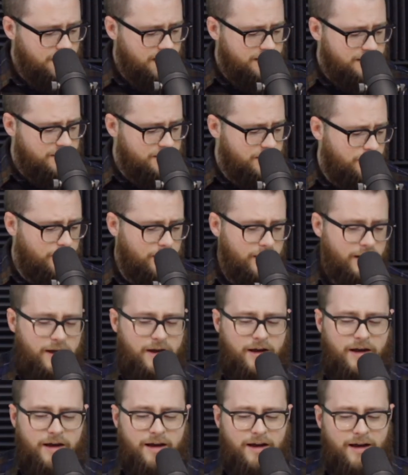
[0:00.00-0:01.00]
And so,
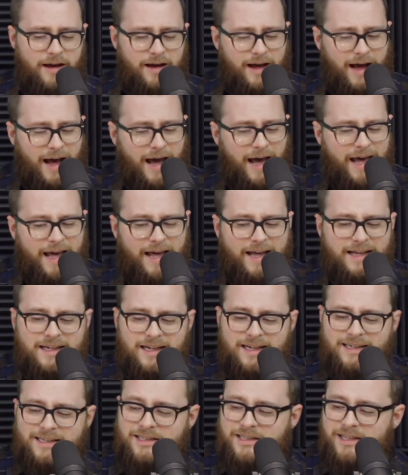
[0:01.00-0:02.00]
I,
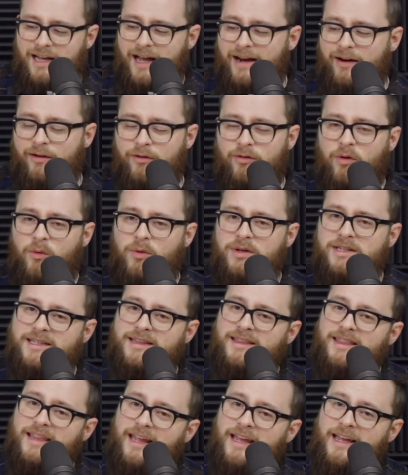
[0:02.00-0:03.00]
I just I don't know what
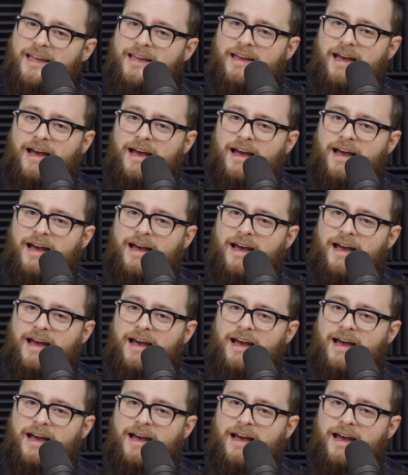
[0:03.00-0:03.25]
to think,